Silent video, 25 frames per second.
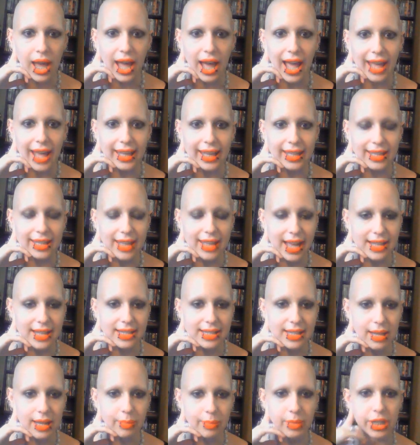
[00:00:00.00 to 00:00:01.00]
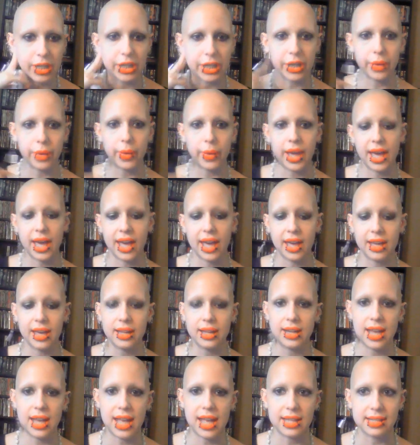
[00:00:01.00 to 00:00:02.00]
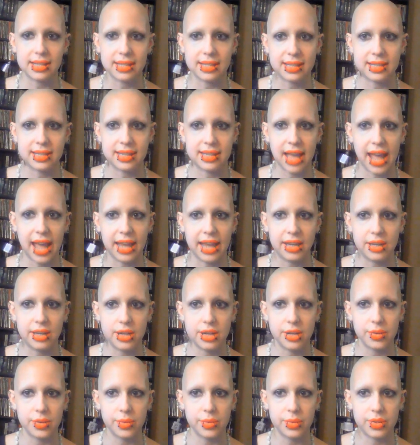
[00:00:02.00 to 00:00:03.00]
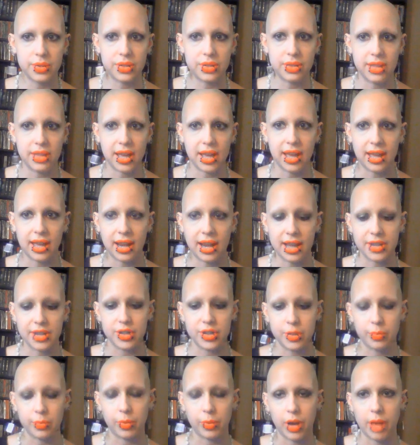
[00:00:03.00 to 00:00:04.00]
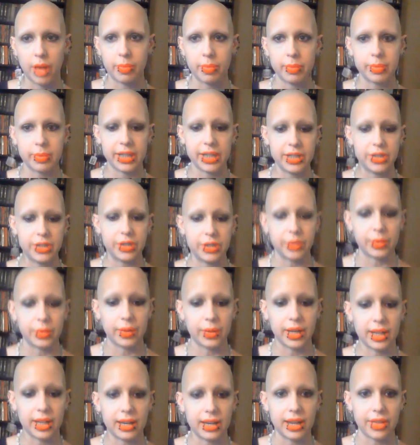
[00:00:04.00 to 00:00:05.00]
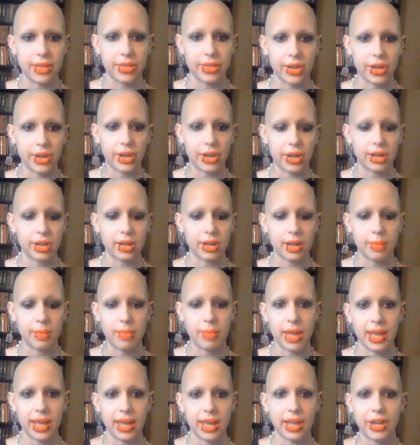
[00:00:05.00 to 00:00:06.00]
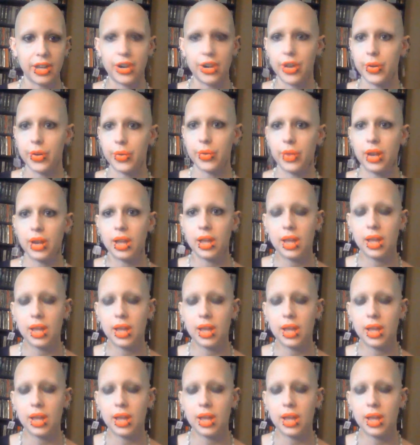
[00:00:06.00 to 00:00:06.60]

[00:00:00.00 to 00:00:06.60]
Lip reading: I guess I'm going to go ahead and side note that I should probably do another, I'm making a note,